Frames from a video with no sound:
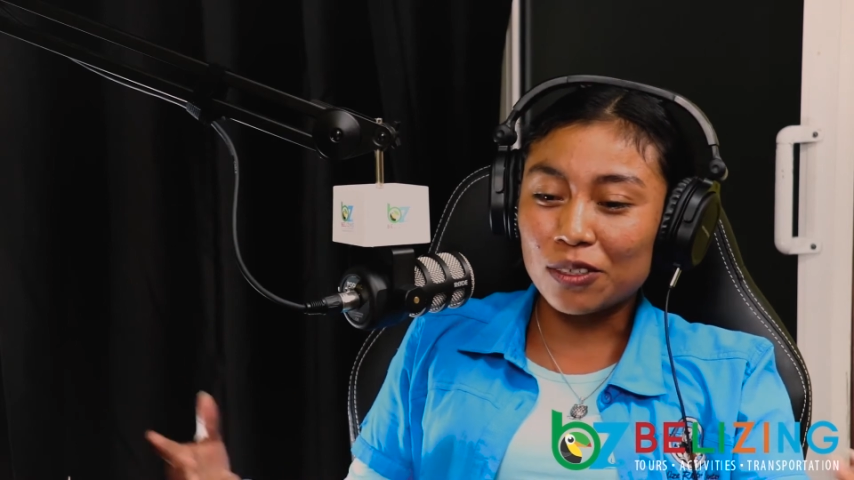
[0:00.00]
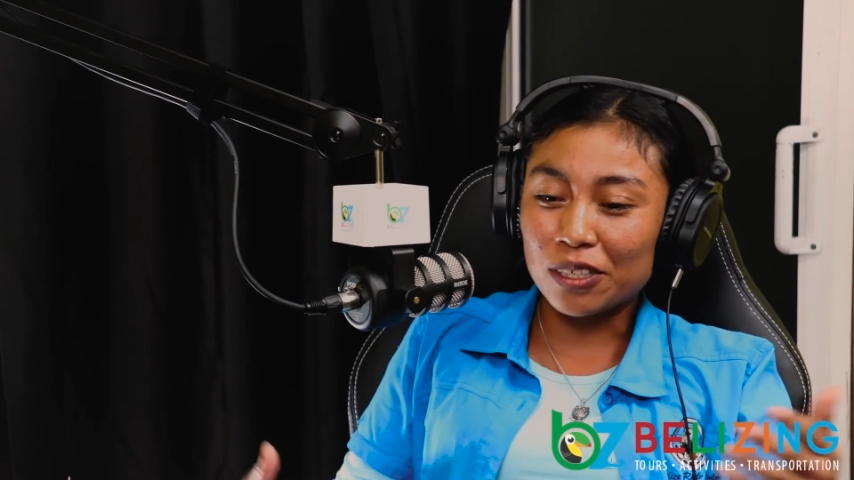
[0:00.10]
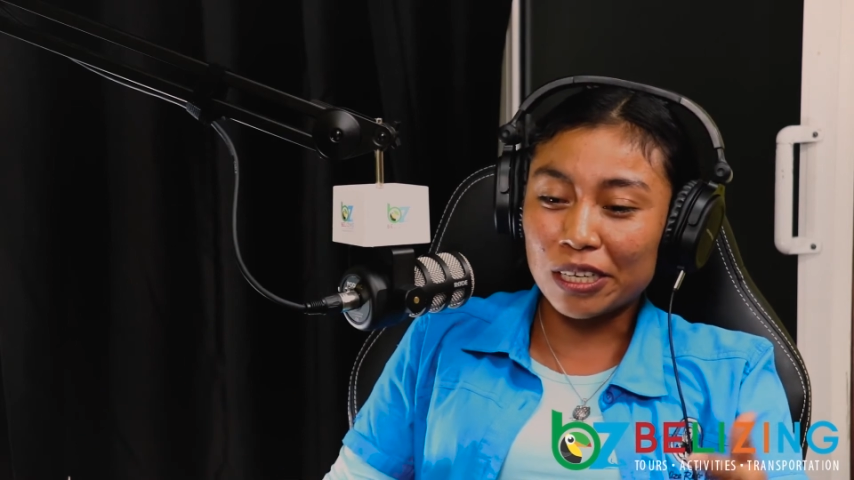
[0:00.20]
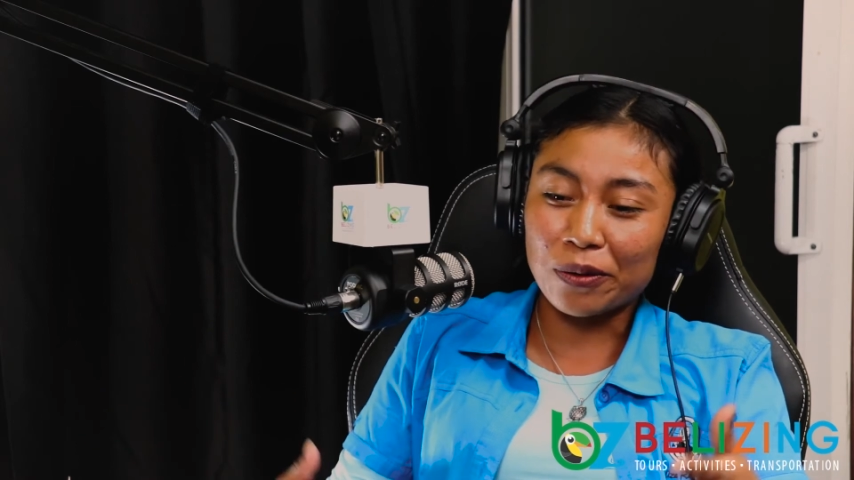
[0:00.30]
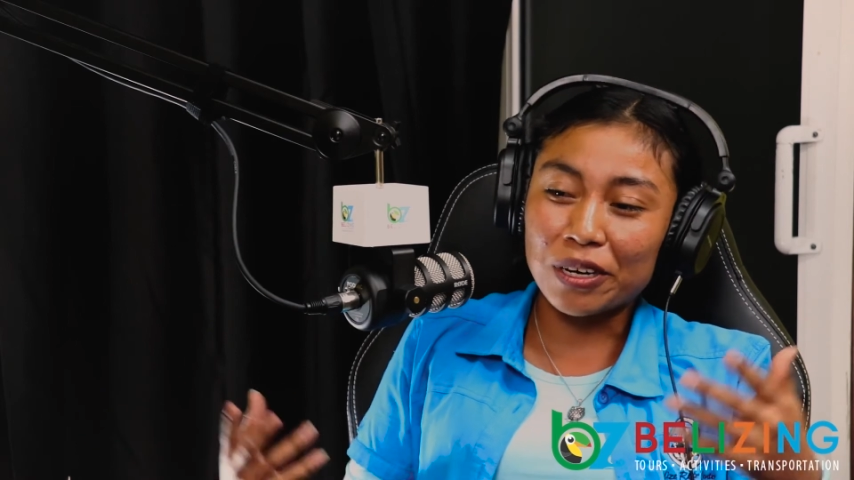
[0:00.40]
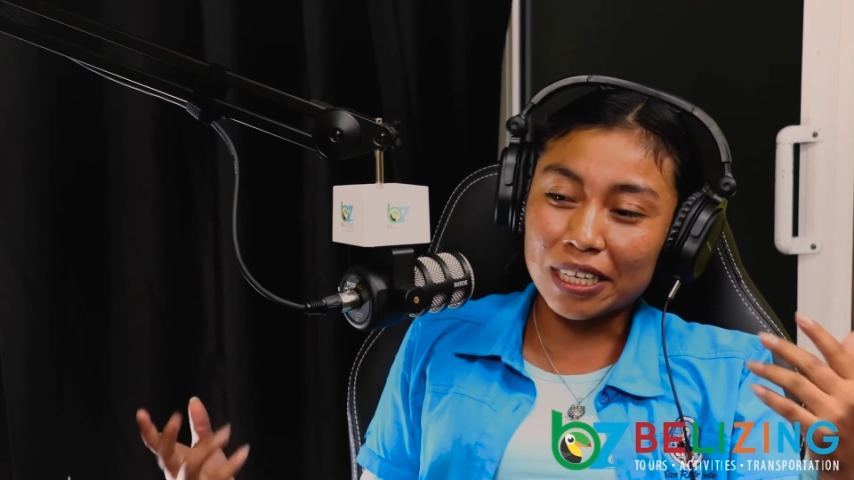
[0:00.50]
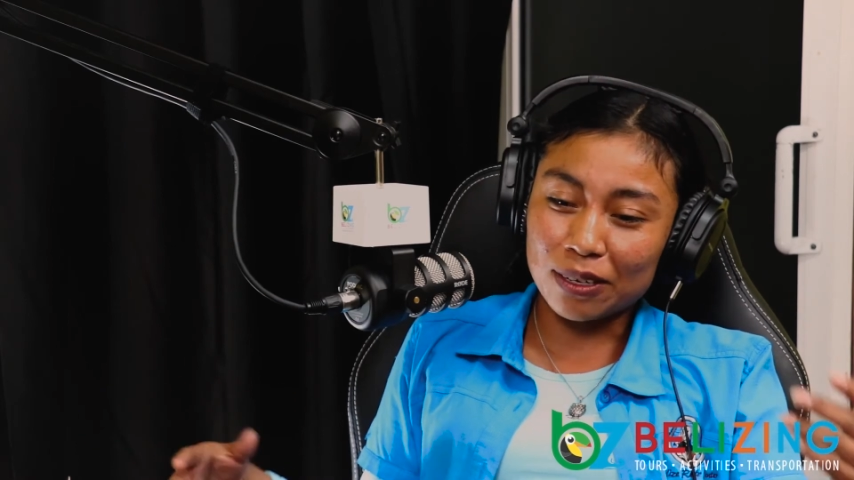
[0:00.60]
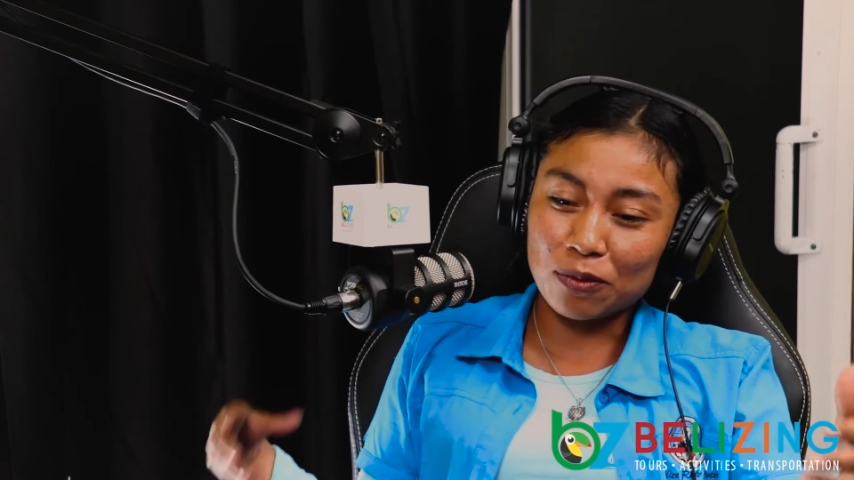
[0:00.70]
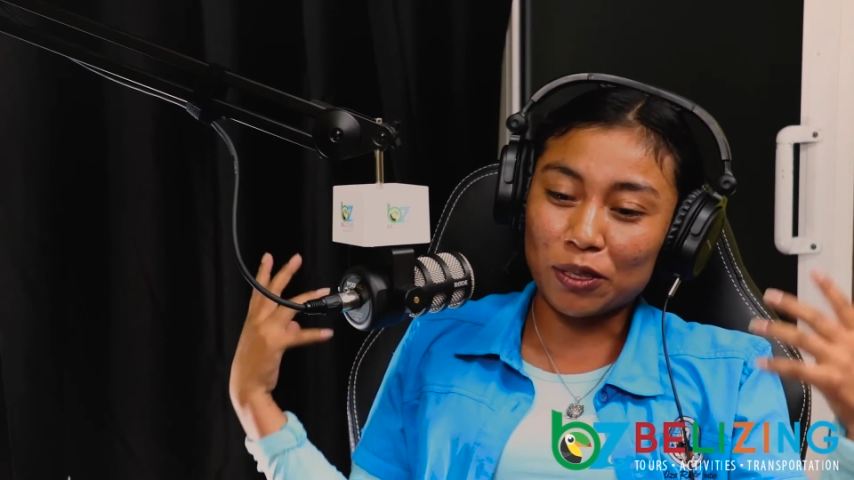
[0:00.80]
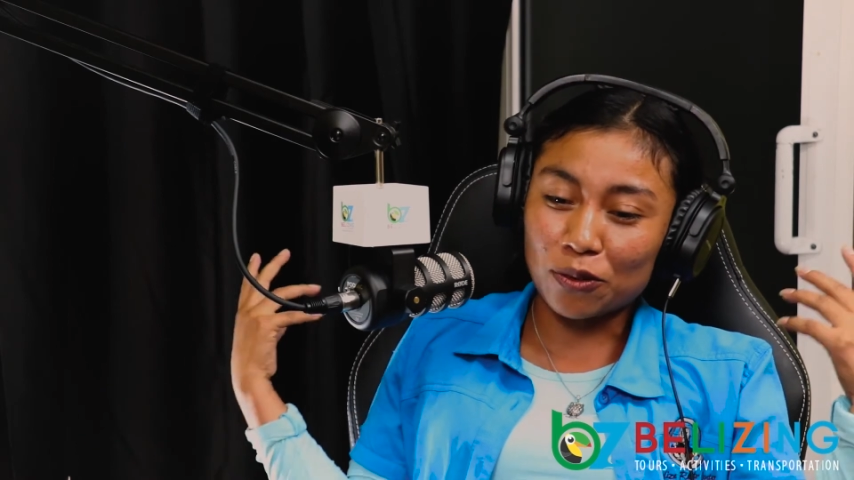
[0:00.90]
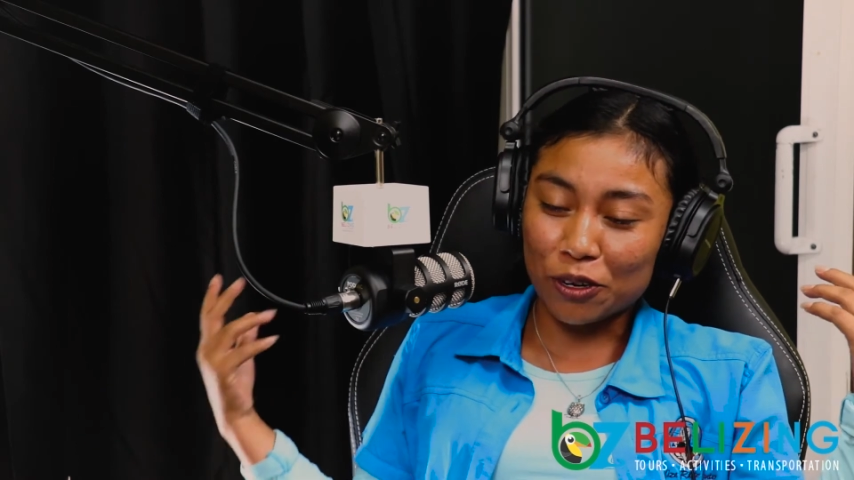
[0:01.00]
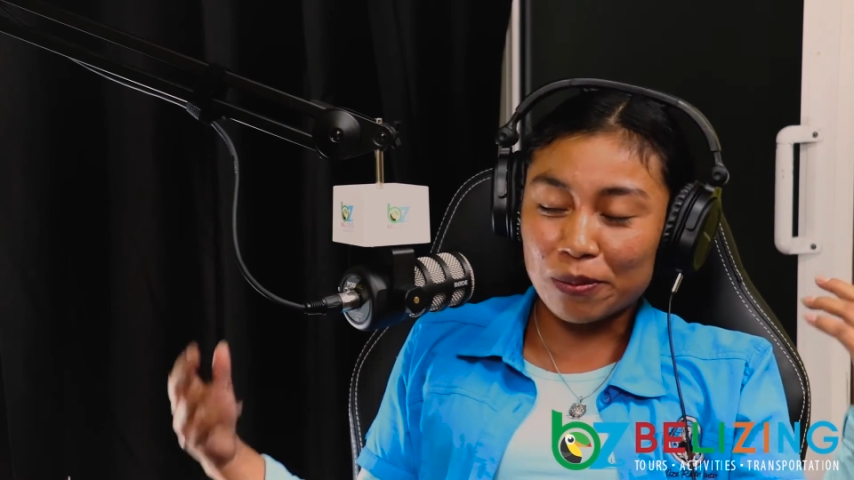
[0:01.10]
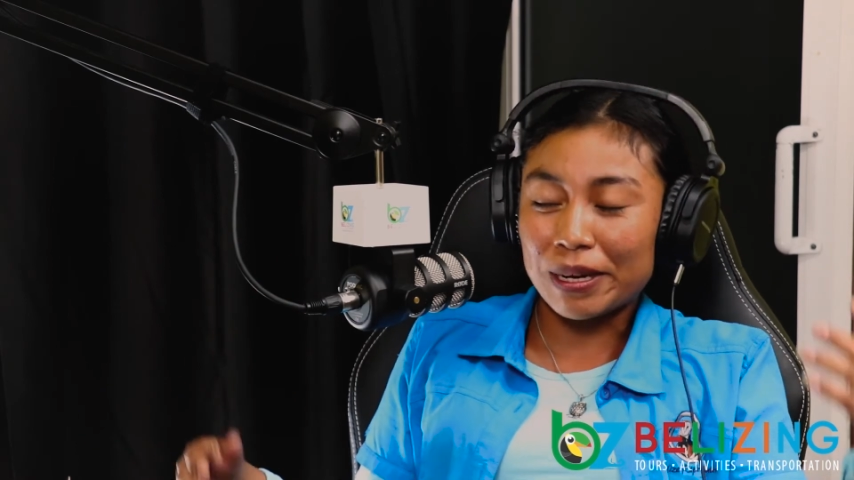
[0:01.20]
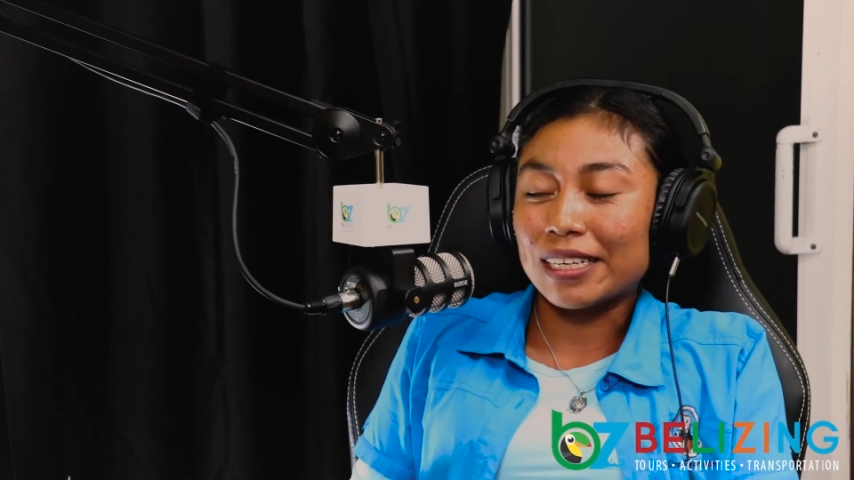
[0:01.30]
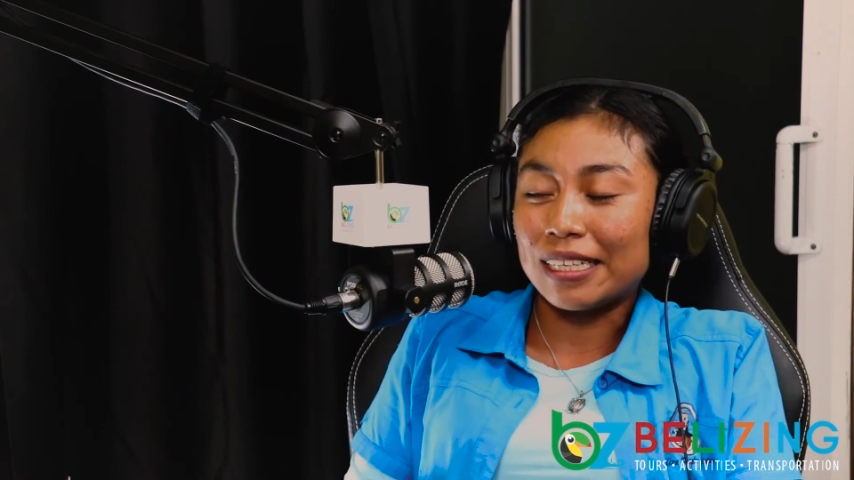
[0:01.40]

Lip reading: her in a crate and we took her back.